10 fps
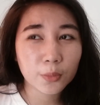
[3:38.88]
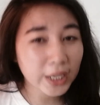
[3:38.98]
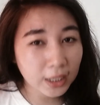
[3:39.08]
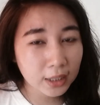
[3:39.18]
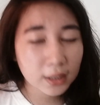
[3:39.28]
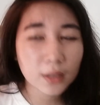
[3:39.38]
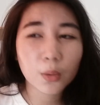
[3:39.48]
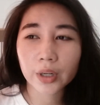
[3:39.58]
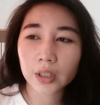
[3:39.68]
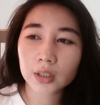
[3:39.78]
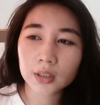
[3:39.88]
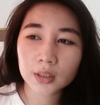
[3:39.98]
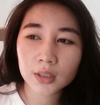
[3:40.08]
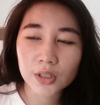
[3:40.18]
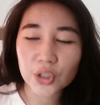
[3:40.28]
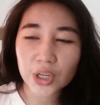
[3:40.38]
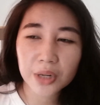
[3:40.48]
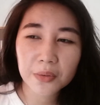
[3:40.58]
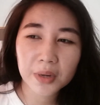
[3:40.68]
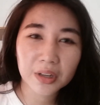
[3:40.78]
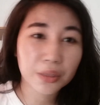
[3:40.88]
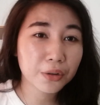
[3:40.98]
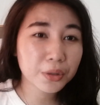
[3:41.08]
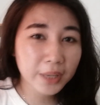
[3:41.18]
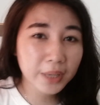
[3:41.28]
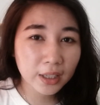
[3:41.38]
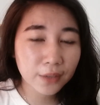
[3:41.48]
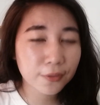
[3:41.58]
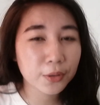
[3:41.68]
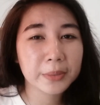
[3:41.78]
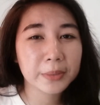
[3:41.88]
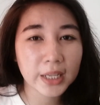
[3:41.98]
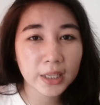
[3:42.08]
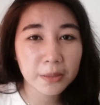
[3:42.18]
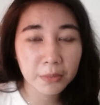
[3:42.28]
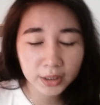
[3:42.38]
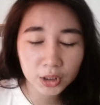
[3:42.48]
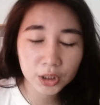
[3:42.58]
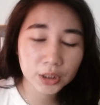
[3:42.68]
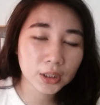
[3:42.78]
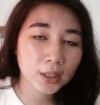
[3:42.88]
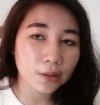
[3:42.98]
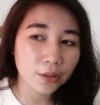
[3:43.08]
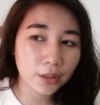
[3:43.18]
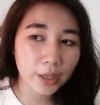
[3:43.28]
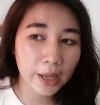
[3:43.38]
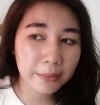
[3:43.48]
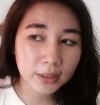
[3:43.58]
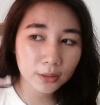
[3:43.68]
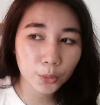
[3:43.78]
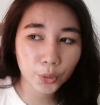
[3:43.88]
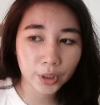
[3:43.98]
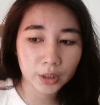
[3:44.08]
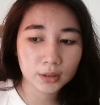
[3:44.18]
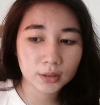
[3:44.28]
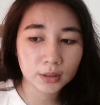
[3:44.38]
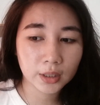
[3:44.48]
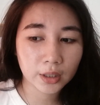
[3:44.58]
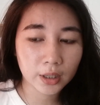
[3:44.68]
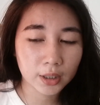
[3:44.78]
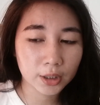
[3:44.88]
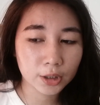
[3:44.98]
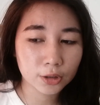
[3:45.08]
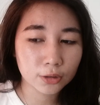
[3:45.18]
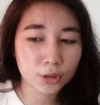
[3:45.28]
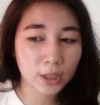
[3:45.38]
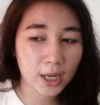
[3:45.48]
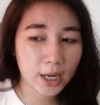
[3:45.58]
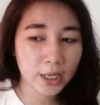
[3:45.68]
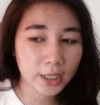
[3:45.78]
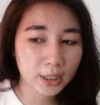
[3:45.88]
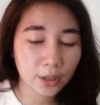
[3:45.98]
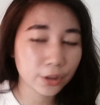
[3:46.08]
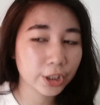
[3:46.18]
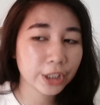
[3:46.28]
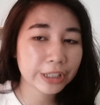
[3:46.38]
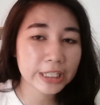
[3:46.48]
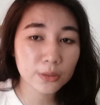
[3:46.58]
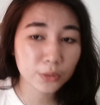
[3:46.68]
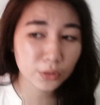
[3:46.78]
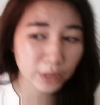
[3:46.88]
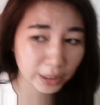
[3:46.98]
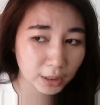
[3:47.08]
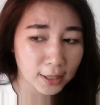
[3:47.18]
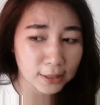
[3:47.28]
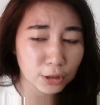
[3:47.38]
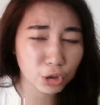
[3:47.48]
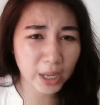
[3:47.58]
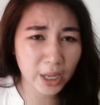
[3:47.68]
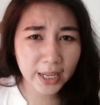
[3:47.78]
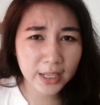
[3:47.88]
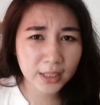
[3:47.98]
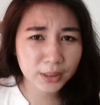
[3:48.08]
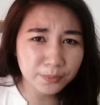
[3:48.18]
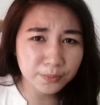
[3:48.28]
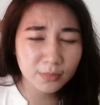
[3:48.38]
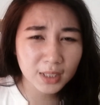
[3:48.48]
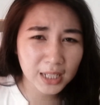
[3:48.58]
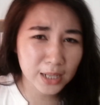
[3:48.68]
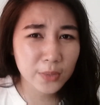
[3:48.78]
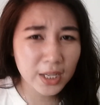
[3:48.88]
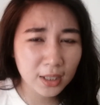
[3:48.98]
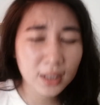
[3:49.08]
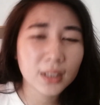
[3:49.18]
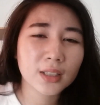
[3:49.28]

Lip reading: week or January 3rd week if you will be taking March Nmat, or there are July, or there is also like July last week